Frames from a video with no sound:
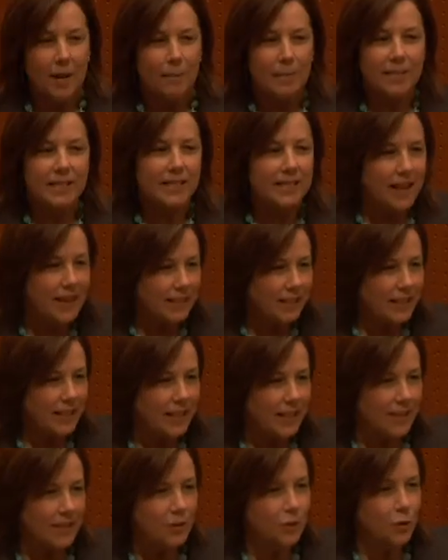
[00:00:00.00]
but 7
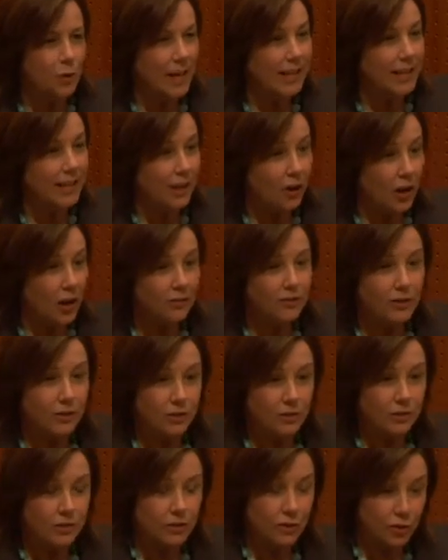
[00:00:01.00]
kids trying to get off
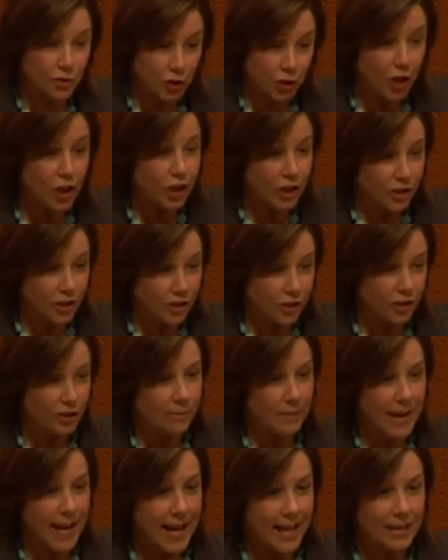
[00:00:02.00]
to church, to
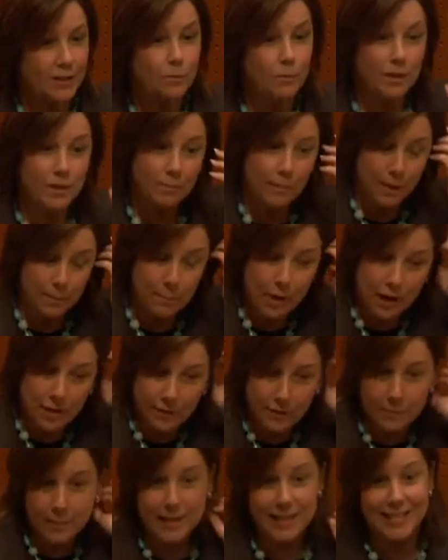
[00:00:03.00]
Mass with my mother.
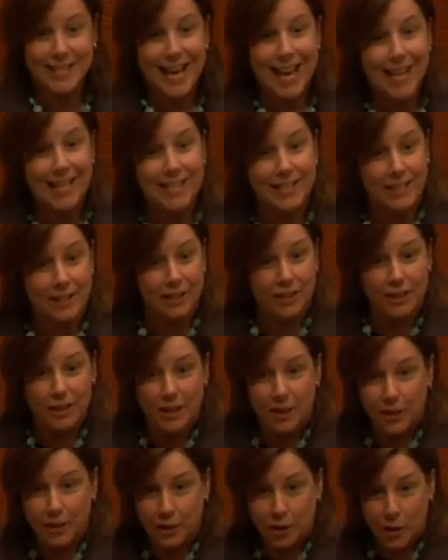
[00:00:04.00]
My dad didn't
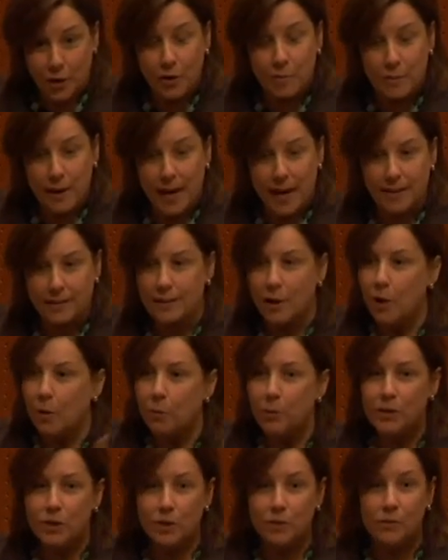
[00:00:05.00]
go to Mass,
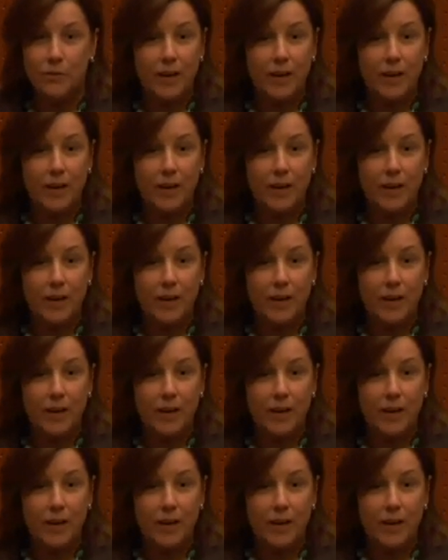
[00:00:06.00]
which is